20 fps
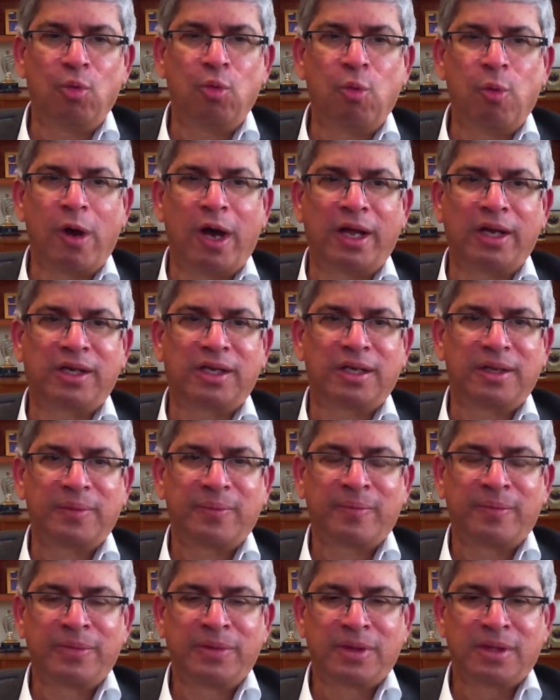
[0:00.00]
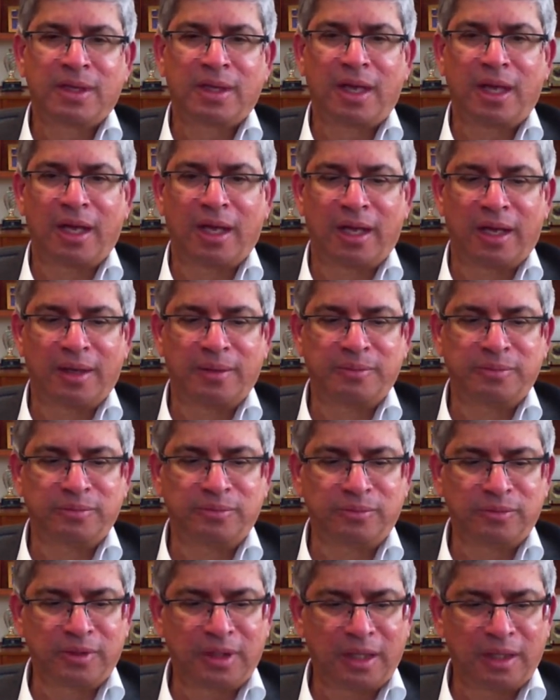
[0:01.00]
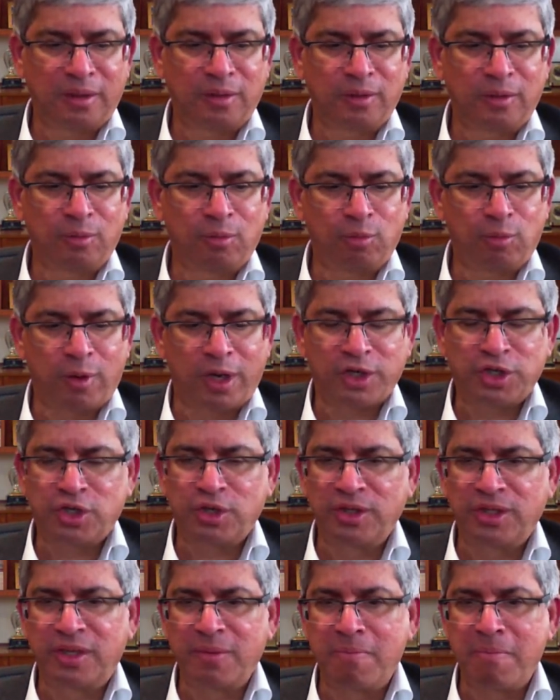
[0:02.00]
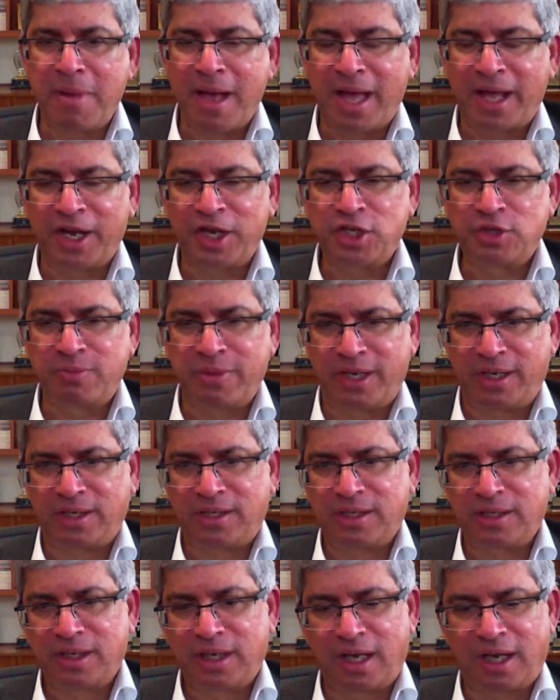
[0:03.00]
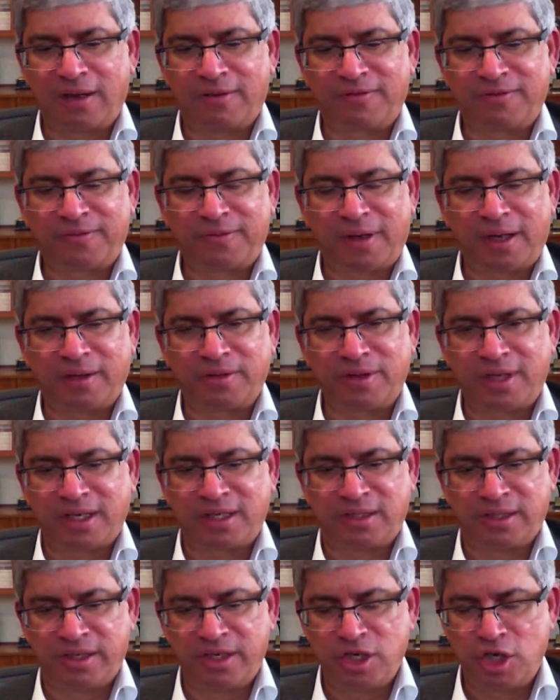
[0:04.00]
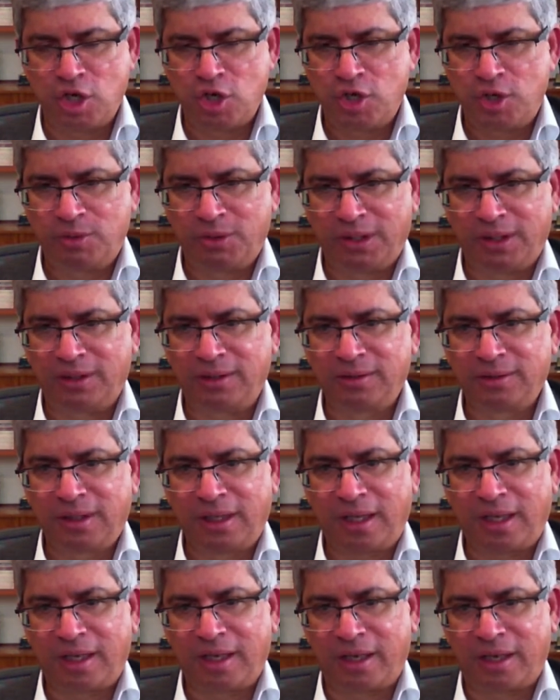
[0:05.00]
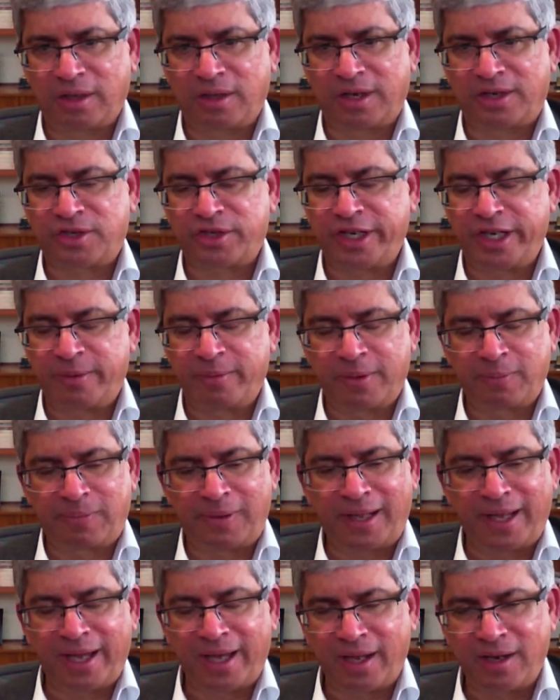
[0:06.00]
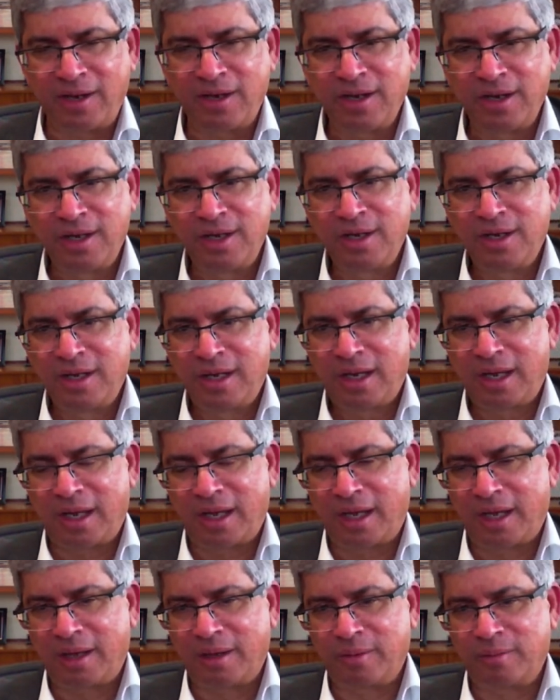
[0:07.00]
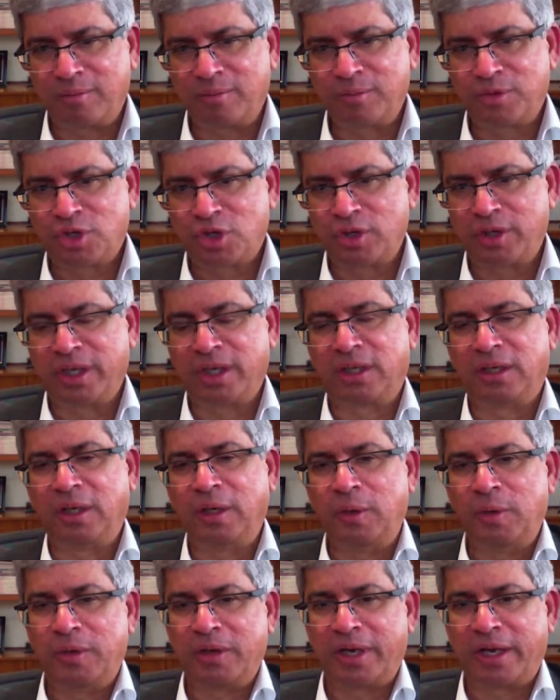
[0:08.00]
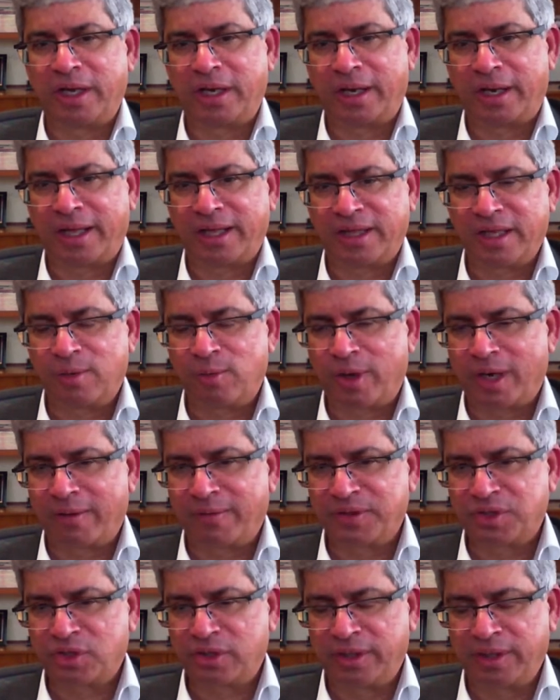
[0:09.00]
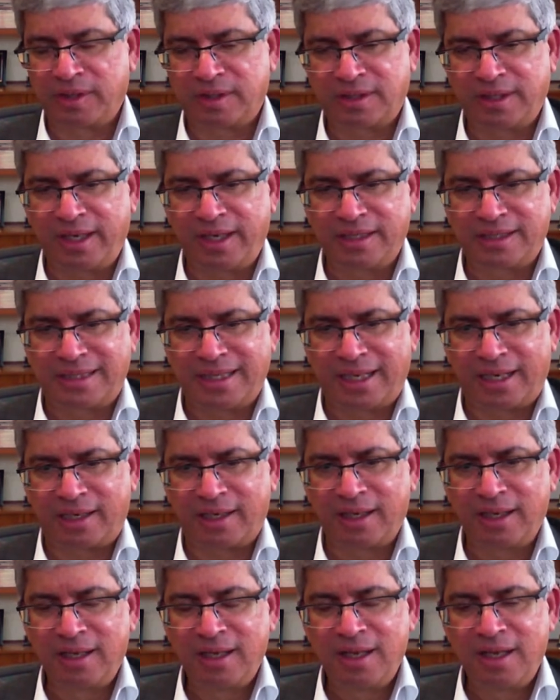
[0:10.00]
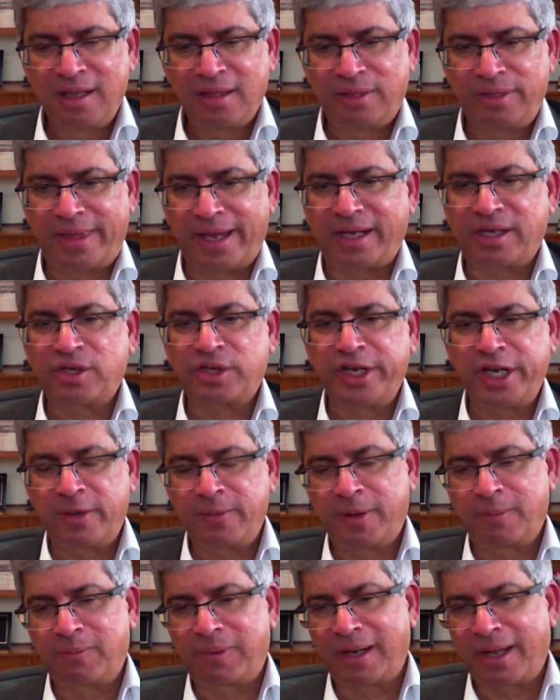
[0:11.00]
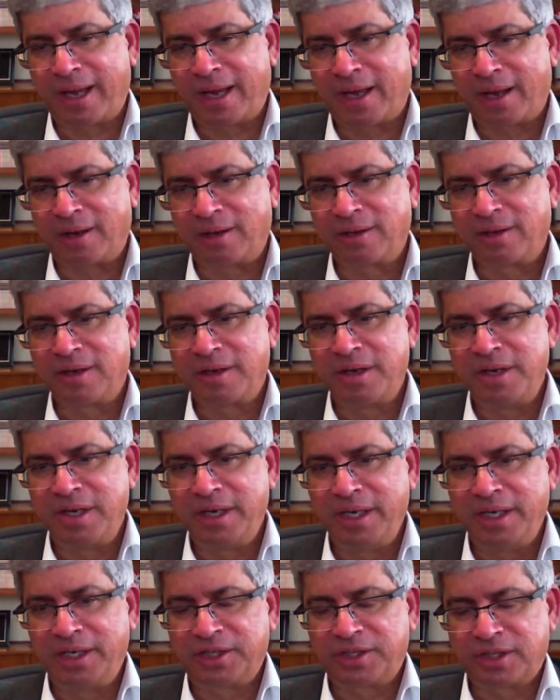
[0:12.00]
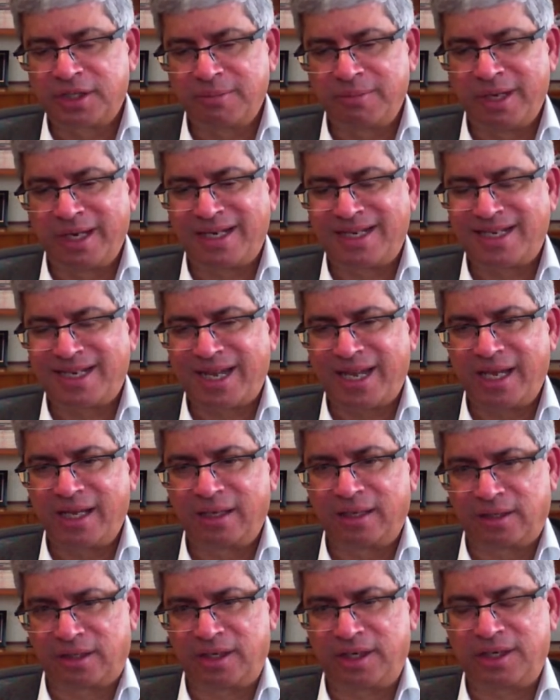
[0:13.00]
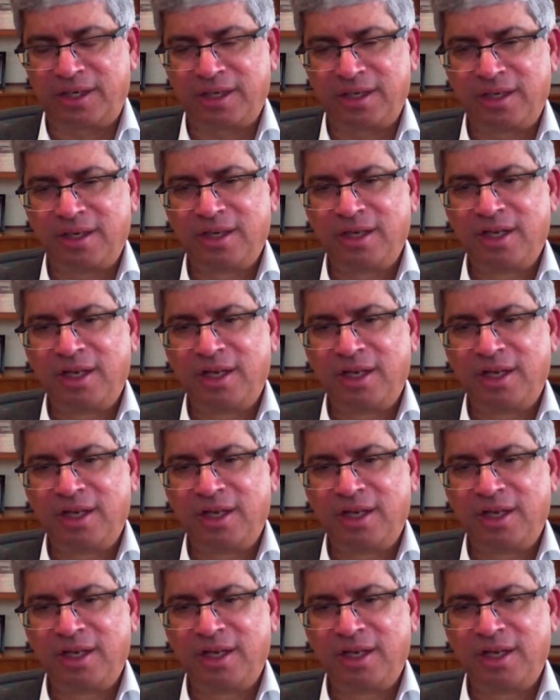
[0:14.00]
what um, what should the management of that individual or the treatment plan should include. And I think what I was trying to say is that that treatment plan needs to be tailored